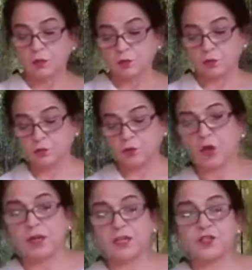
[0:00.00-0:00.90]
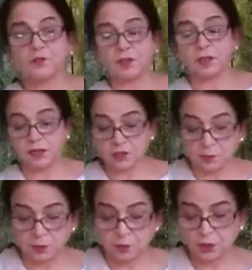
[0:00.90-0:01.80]
Through knowledge of the
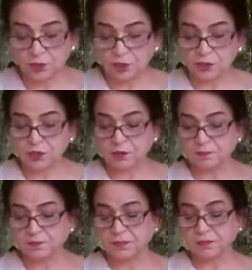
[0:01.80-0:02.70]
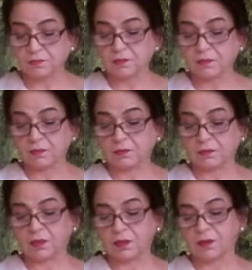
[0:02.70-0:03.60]
respiratory system,
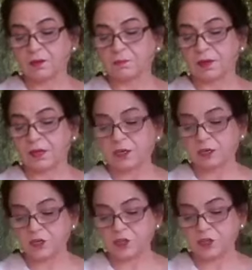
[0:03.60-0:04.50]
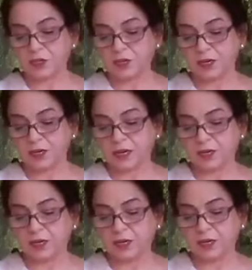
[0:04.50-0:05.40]
a practitioner can
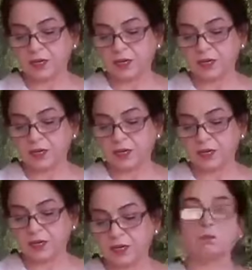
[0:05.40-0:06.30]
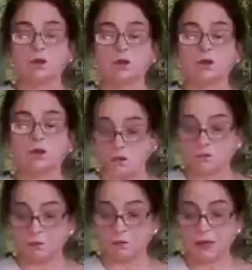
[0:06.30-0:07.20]
gain control of the motions of
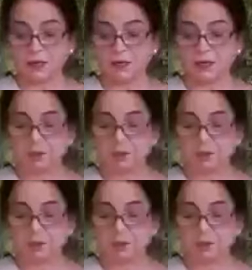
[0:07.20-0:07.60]
the body and